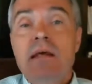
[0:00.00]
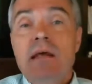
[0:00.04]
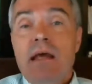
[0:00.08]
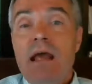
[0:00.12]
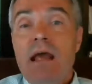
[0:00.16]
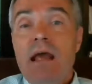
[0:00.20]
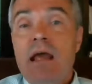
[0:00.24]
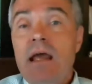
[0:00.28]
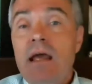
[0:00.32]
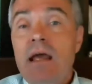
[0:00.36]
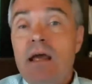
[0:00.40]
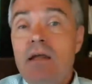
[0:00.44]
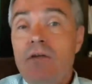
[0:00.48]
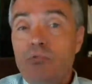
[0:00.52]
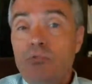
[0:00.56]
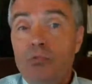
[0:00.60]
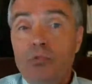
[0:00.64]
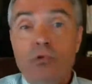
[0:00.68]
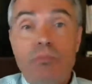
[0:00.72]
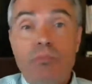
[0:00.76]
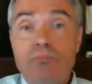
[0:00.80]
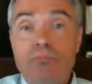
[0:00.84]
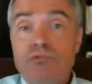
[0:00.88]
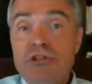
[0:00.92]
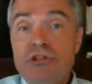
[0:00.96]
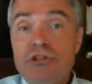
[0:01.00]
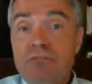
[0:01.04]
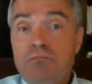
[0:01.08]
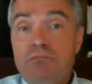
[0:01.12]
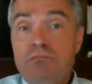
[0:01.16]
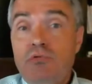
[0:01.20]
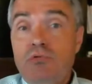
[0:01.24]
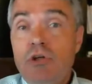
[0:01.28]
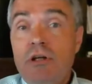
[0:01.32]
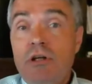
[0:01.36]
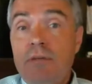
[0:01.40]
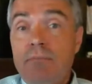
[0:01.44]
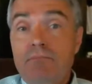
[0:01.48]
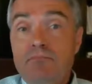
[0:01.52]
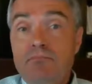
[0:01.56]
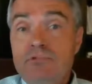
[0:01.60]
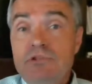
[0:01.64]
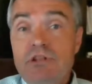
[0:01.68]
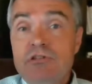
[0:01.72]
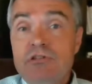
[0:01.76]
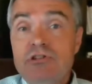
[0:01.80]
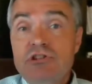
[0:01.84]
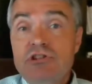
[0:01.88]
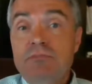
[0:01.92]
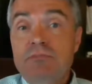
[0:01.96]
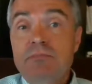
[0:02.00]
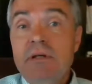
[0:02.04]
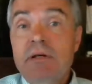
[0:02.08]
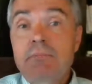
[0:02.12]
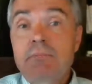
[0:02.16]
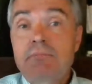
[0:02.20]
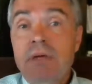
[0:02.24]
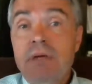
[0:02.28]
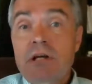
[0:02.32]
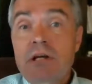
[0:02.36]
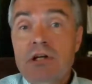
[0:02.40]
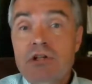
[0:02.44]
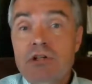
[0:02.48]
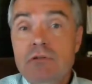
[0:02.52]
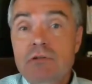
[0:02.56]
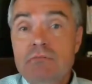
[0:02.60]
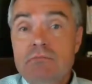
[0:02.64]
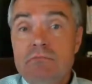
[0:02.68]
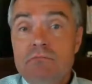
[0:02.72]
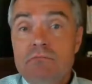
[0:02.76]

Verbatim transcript: and we'll just put up there'll just be a picture